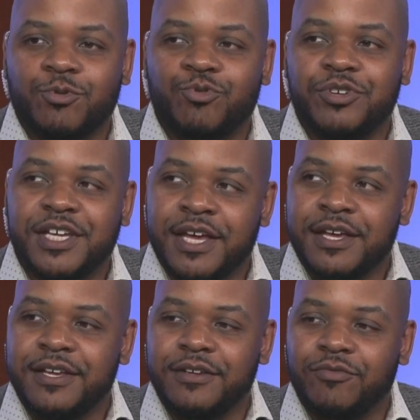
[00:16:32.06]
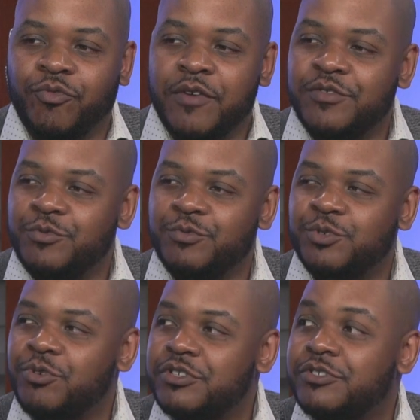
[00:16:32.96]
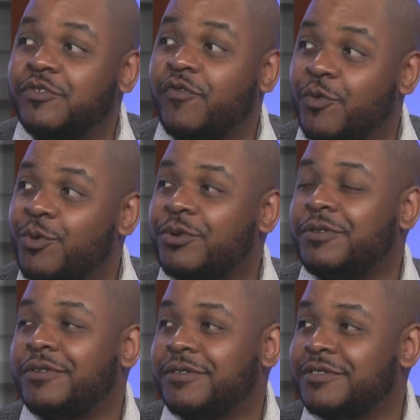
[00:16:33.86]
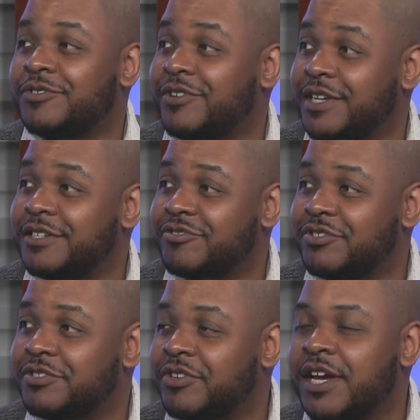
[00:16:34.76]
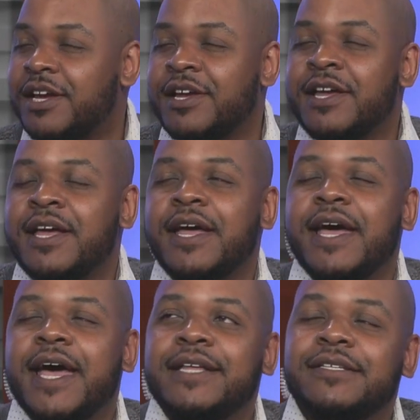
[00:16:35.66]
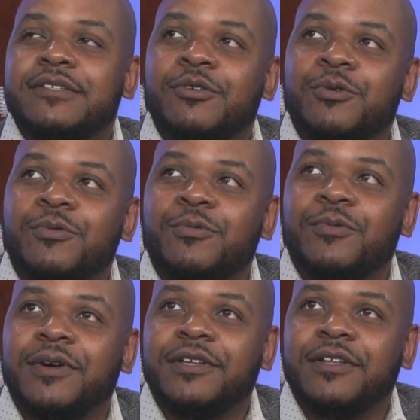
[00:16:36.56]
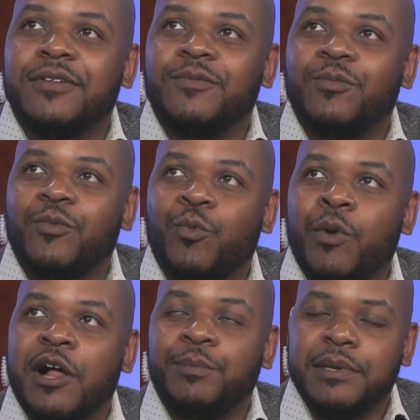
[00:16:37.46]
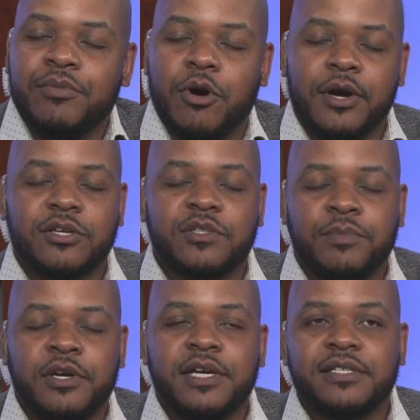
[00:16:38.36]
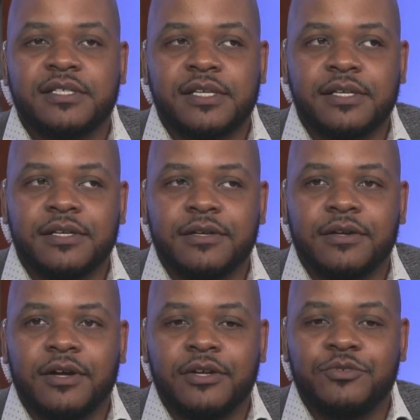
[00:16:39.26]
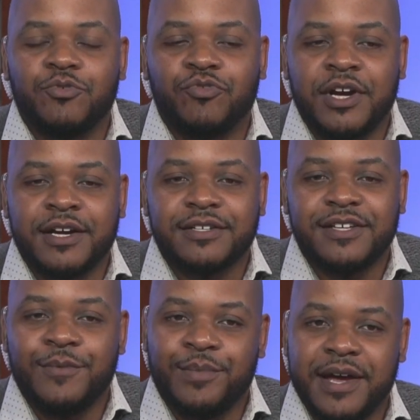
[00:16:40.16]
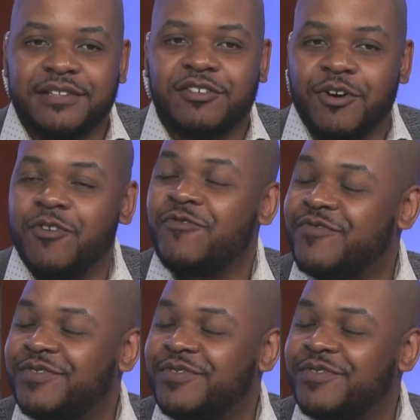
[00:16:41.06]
create revenue sources for certain industries, right? And so yes. while people are experiencing a direct impact of